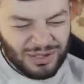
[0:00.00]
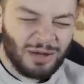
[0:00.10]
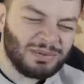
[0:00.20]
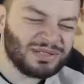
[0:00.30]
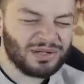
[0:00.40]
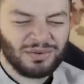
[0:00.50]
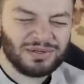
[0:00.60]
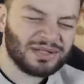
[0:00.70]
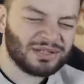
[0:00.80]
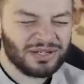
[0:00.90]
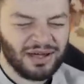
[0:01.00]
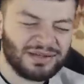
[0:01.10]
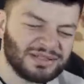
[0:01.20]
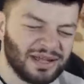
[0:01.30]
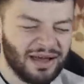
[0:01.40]
Toby's so such a
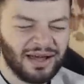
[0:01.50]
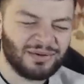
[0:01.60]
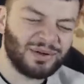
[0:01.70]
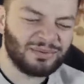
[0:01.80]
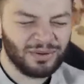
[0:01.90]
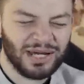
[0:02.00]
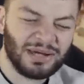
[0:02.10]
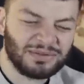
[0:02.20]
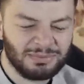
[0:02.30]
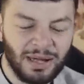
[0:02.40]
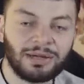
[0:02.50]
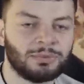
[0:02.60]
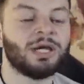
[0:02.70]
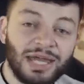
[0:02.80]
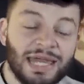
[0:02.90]
nice guy. What else about him?
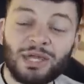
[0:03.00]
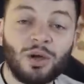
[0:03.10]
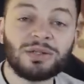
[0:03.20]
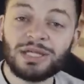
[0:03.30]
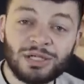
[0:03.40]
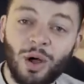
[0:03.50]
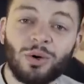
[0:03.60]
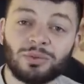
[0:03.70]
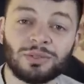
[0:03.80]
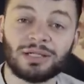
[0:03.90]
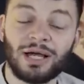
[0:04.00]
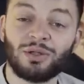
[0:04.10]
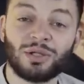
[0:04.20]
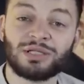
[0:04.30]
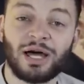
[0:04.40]
He goes in goal a
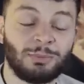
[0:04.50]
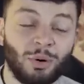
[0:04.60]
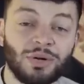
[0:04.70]
lot of time,